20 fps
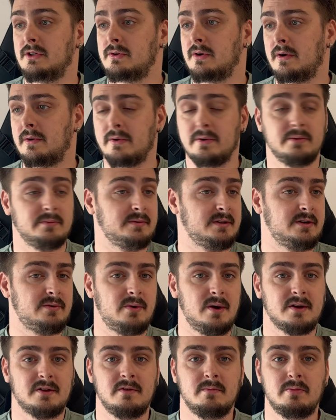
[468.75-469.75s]
eToro,
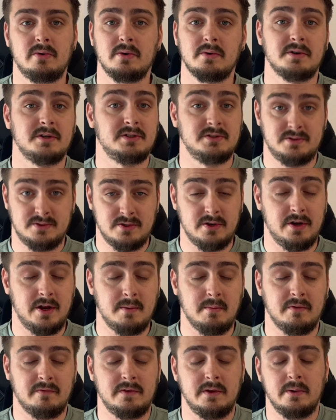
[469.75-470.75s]
Interactive Brokers, to
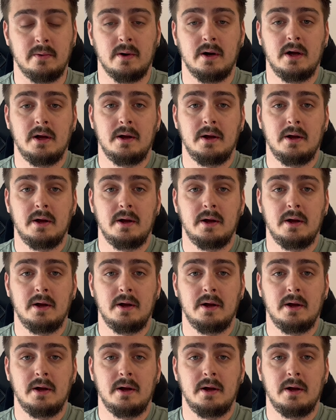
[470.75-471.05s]
name a few,